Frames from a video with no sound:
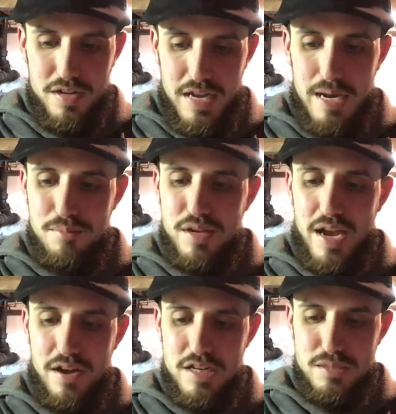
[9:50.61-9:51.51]
Named the
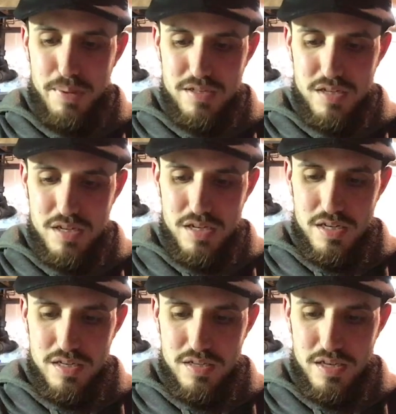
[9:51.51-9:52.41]
county's best
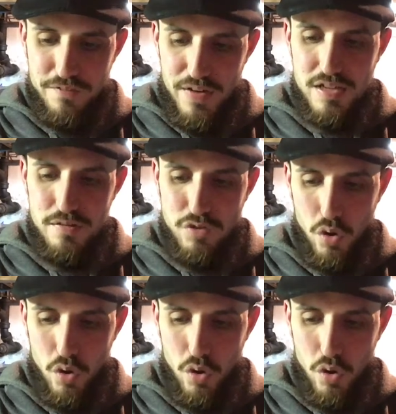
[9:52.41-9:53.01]
defective